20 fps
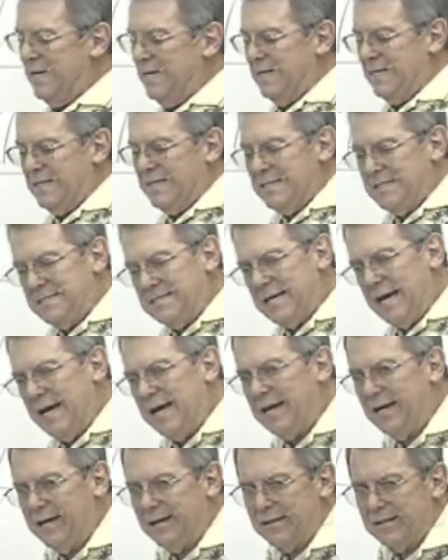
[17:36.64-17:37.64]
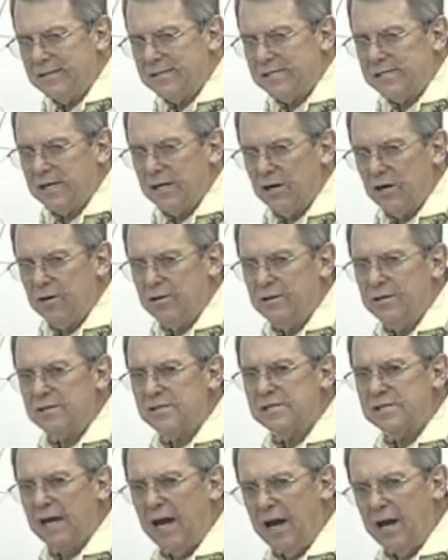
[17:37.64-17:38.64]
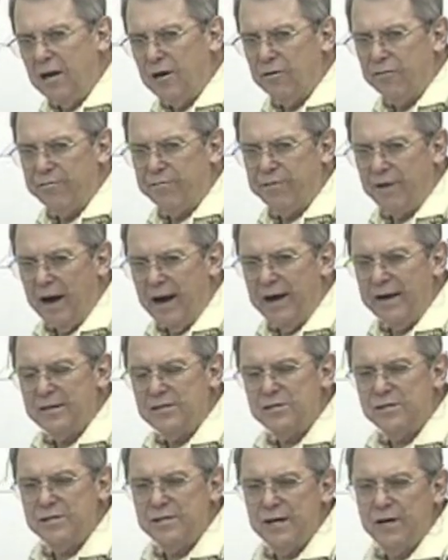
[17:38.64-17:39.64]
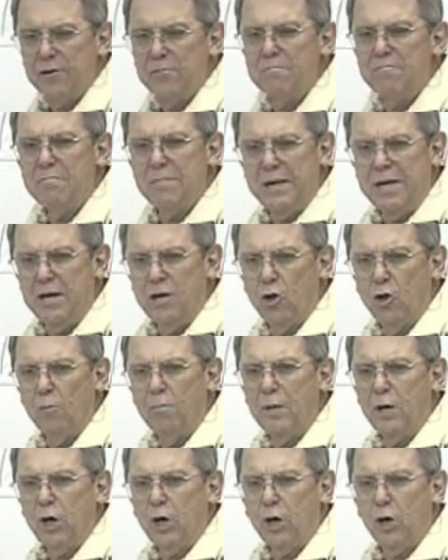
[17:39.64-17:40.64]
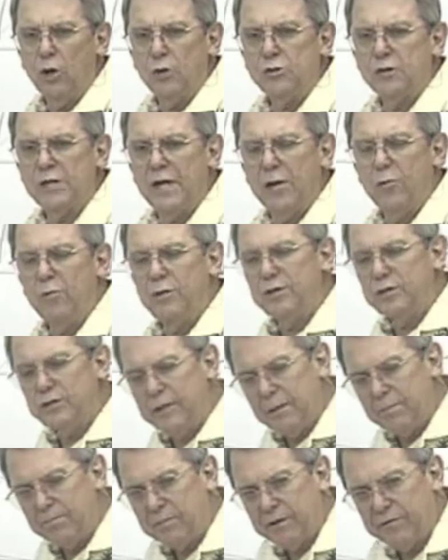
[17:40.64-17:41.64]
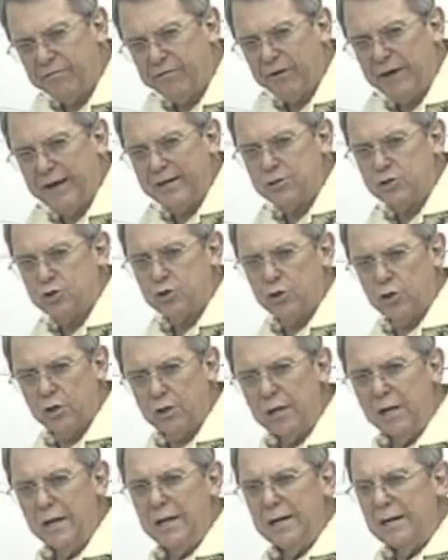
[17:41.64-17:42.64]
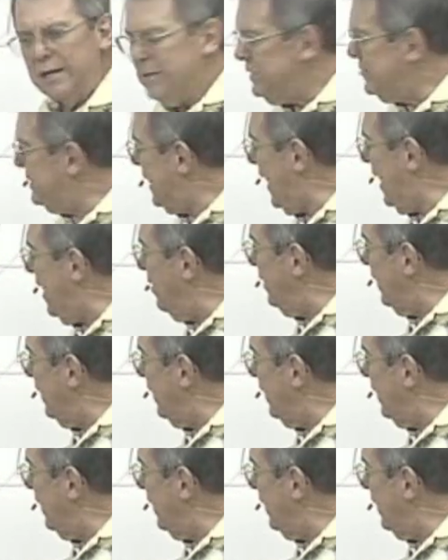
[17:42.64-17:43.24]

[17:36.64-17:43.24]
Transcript: They considered the sacrifice their meal because they would dip the flesh hook down